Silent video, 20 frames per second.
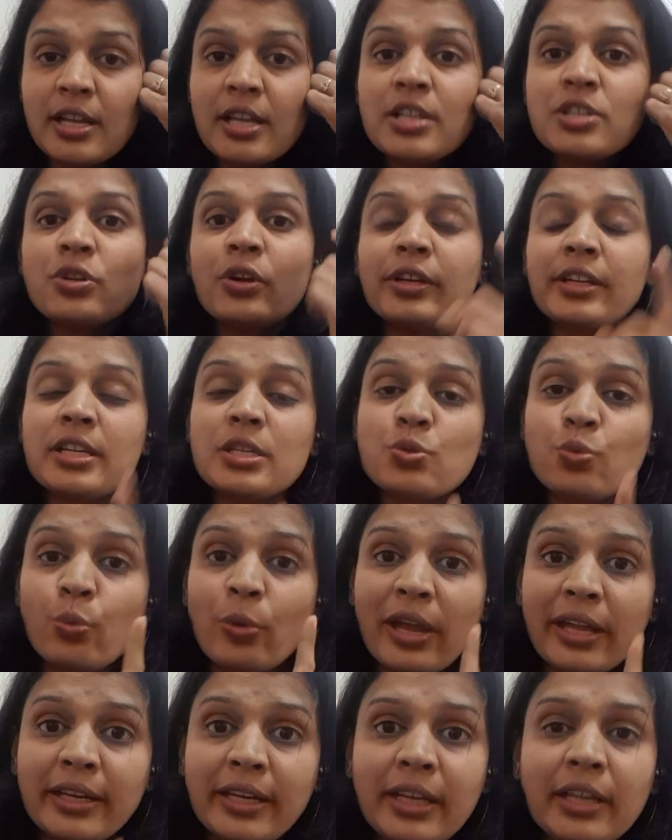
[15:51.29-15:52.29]
So it is
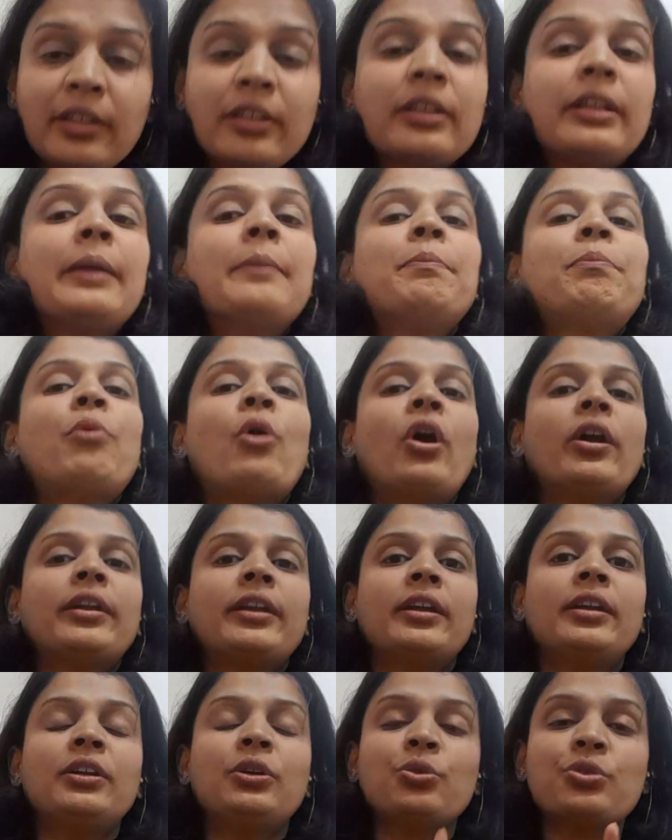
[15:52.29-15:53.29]
very
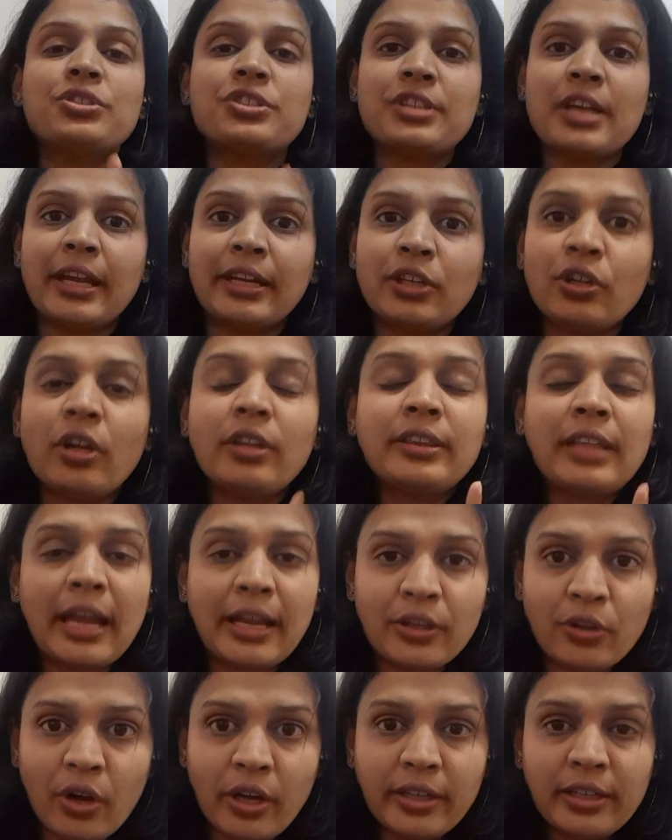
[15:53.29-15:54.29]
important to check your
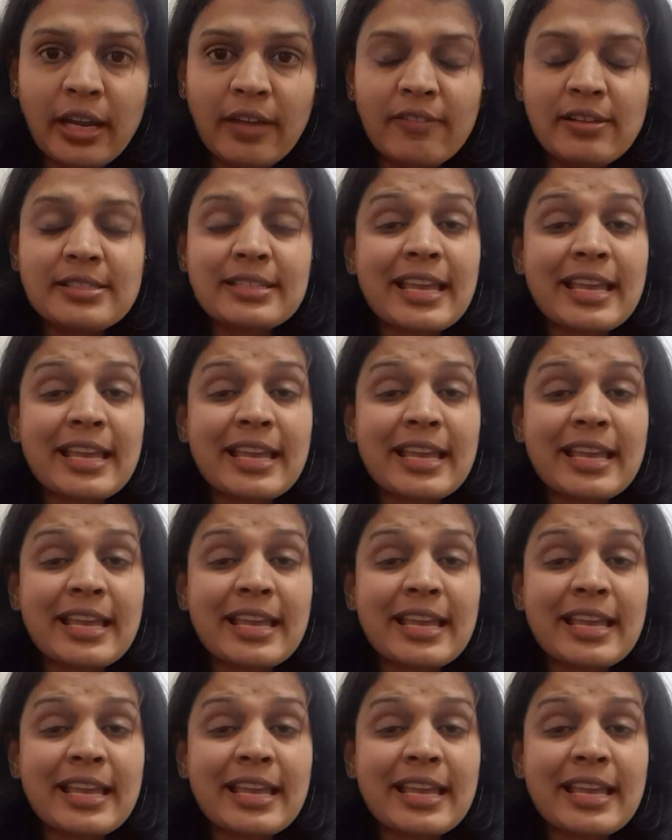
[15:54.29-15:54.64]
thyroid levels,